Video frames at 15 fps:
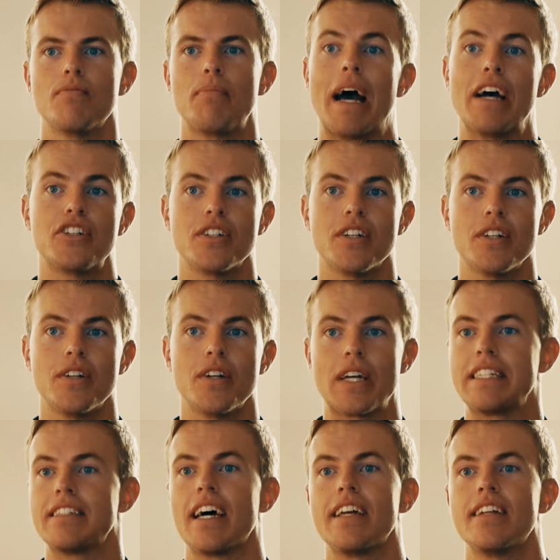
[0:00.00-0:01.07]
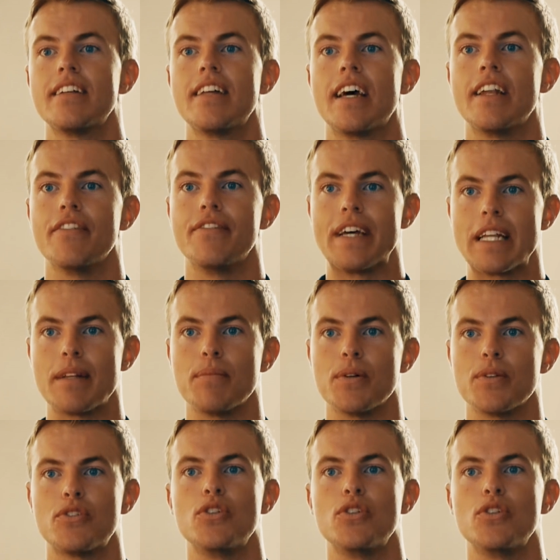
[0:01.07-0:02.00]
passionate, excited, and available